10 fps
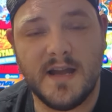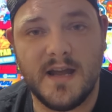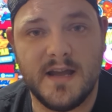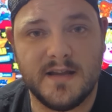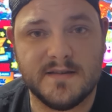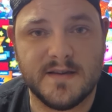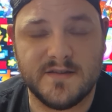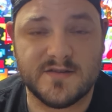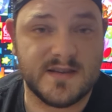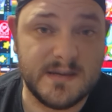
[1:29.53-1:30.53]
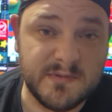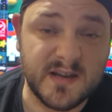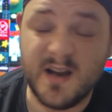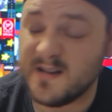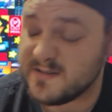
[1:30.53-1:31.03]
and just keeping the
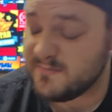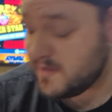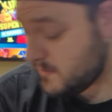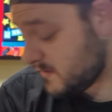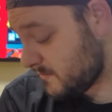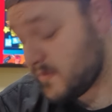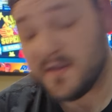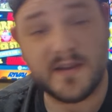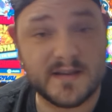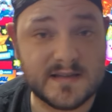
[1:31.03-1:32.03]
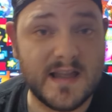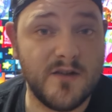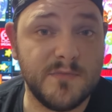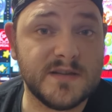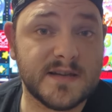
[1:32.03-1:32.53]
cards I really want, but it has
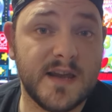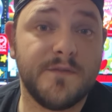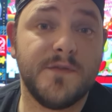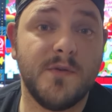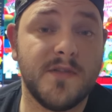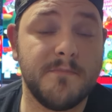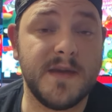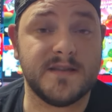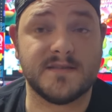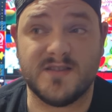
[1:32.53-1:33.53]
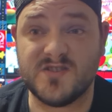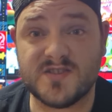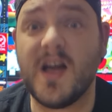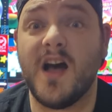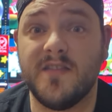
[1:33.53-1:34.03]
allowed me to get a few other bits and
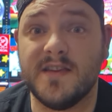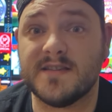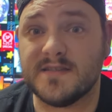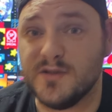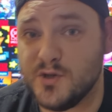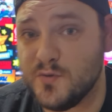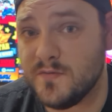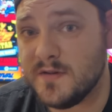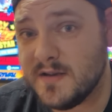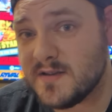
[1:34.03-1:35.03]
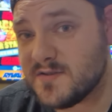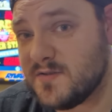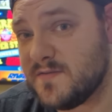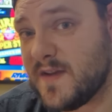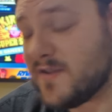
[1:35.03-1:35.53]
start this new
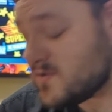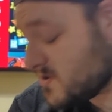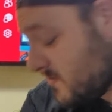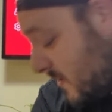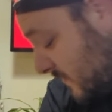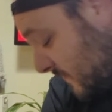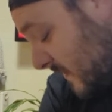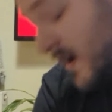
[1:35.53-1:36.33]
sort of venture off.